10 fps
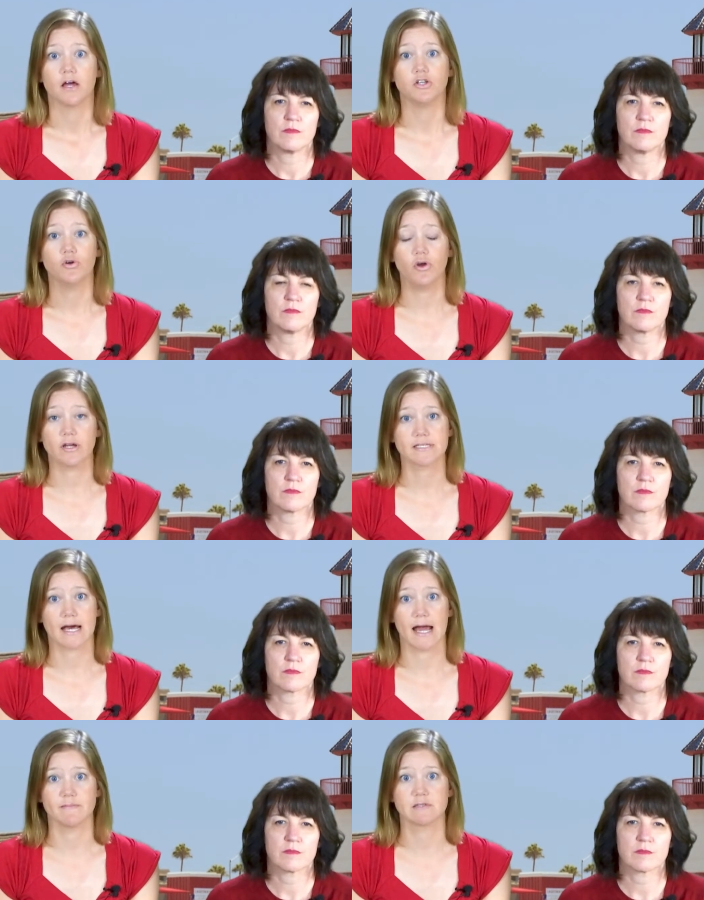Speaker 1: New York
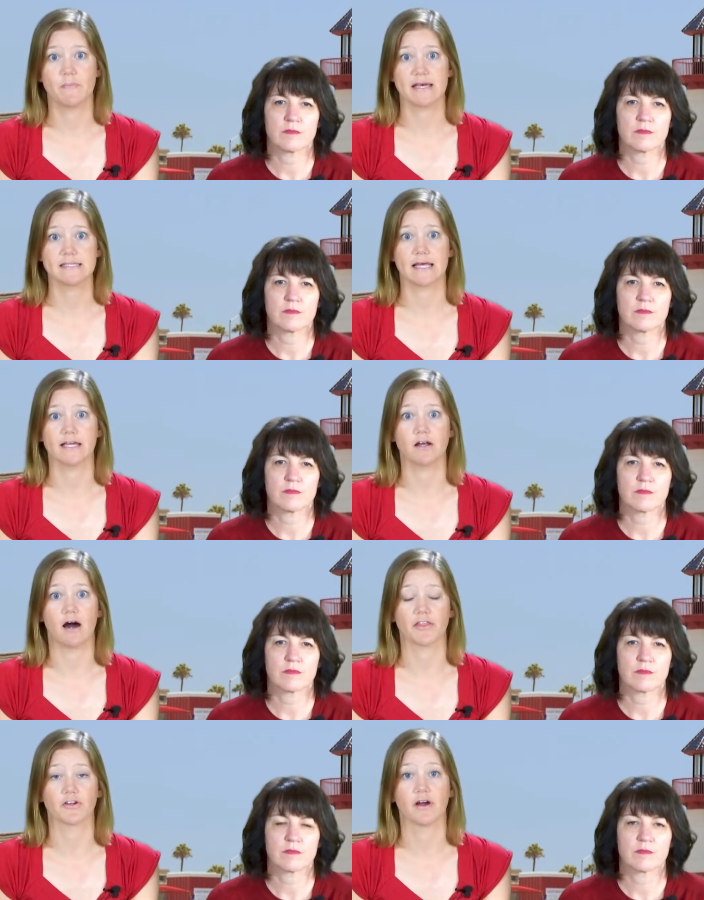Times bestselling
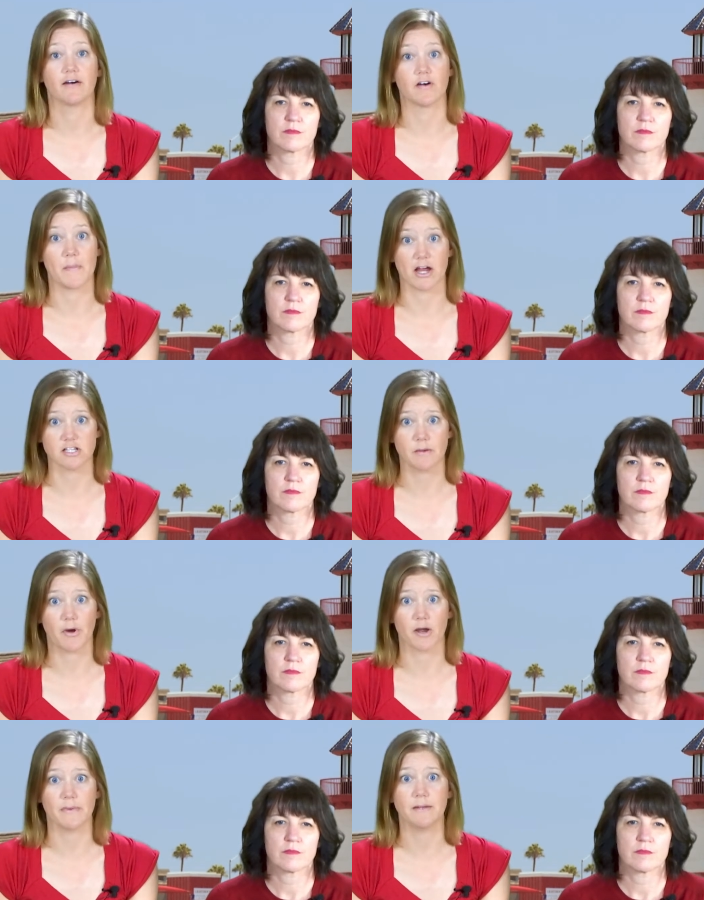author of A Paris
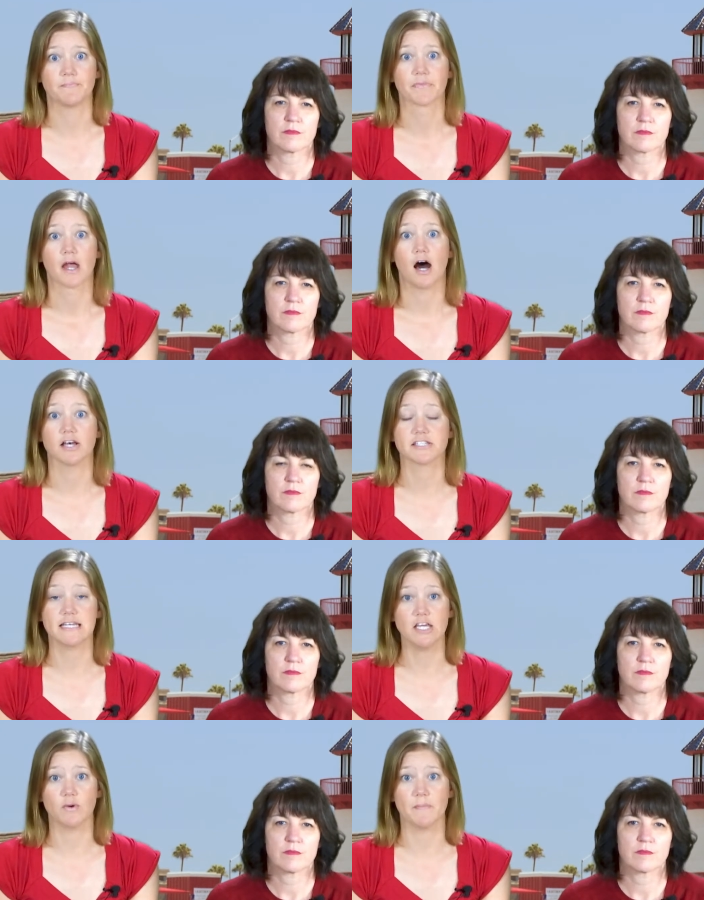Apartment, I'll
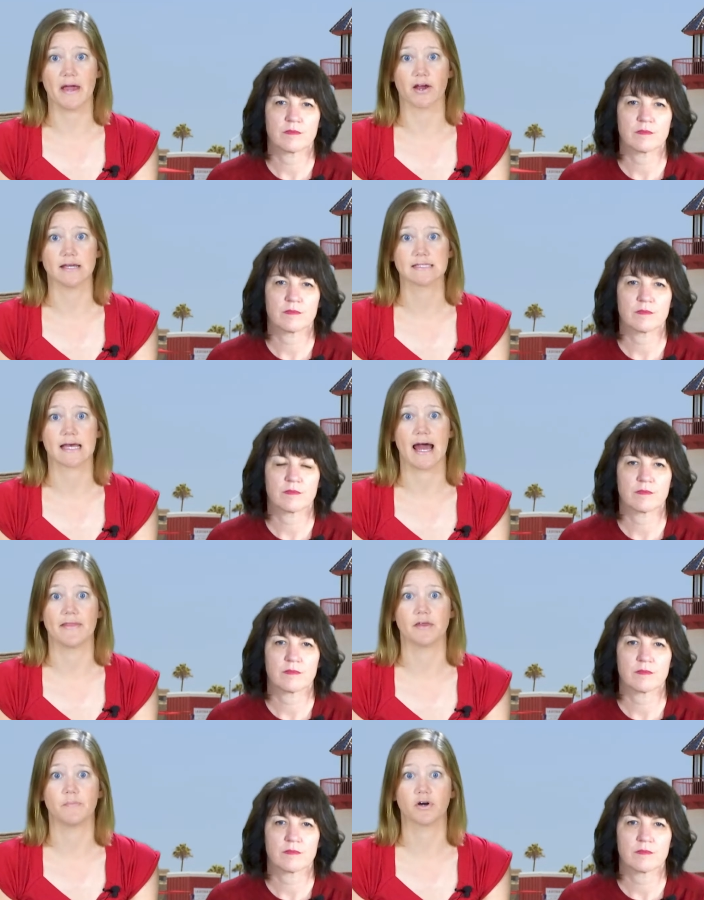See You in Paris,
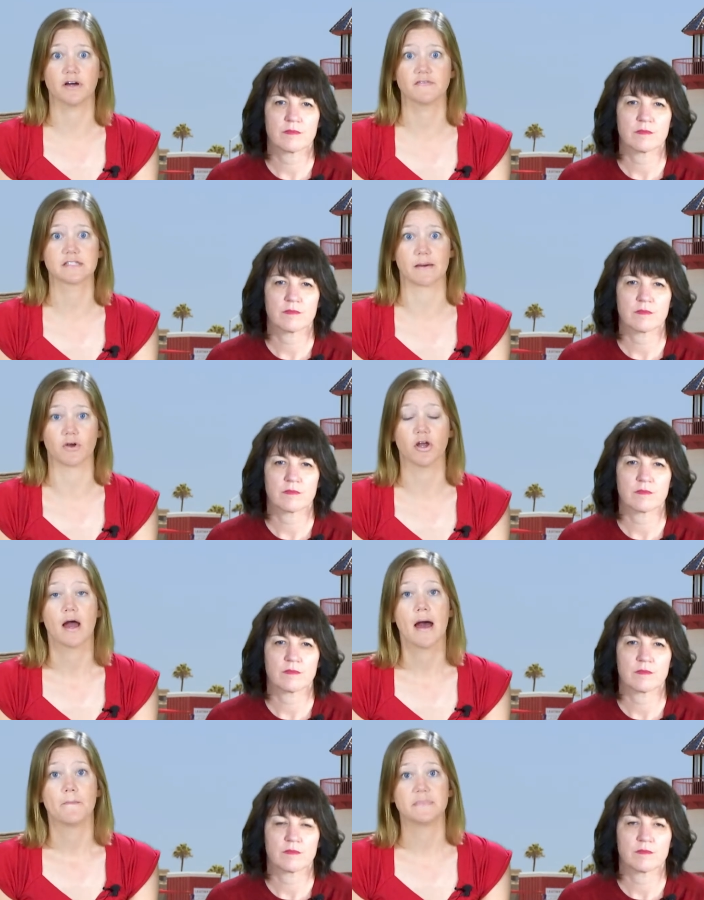and The Book of Summer
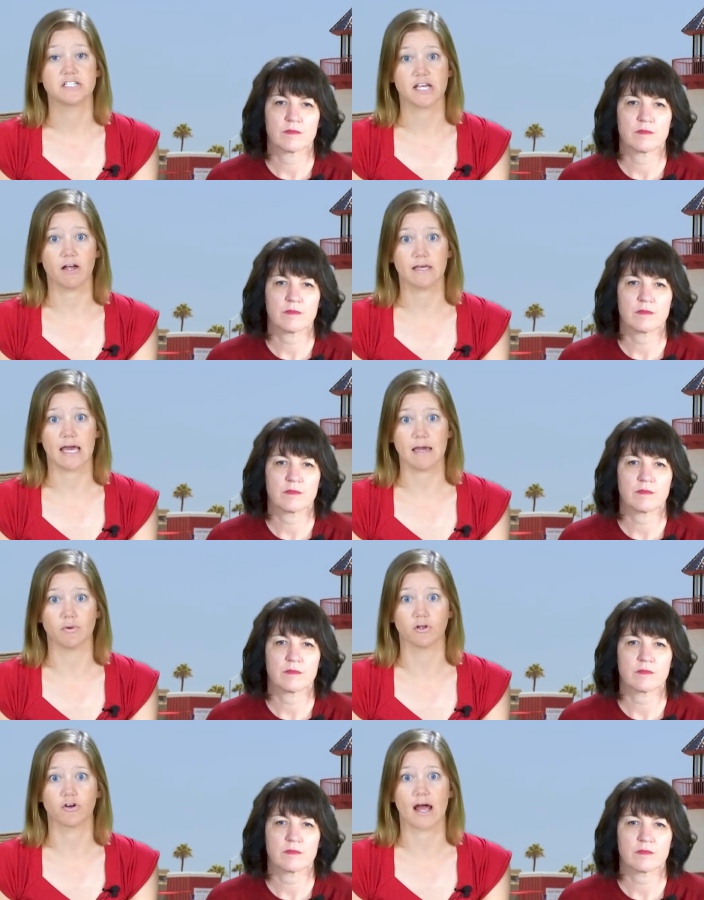Michelle
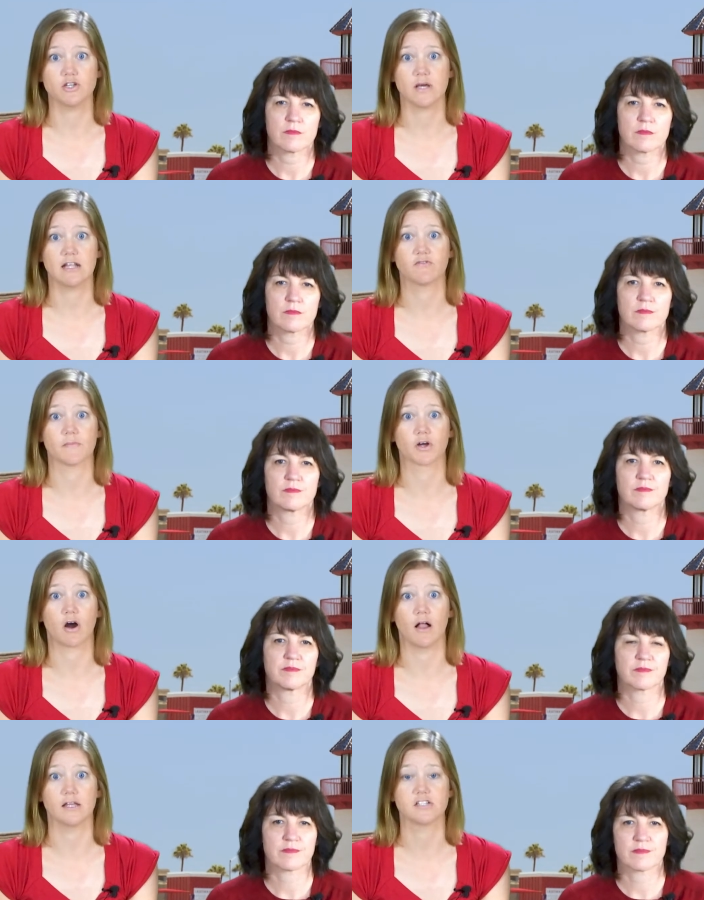Gable graduated from the
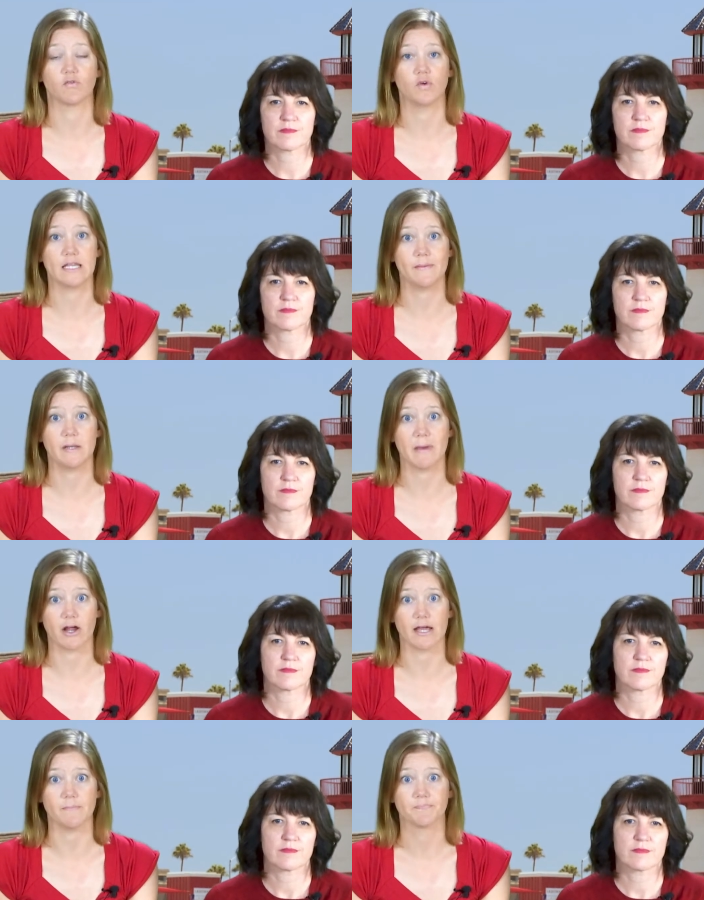College of William and Mary.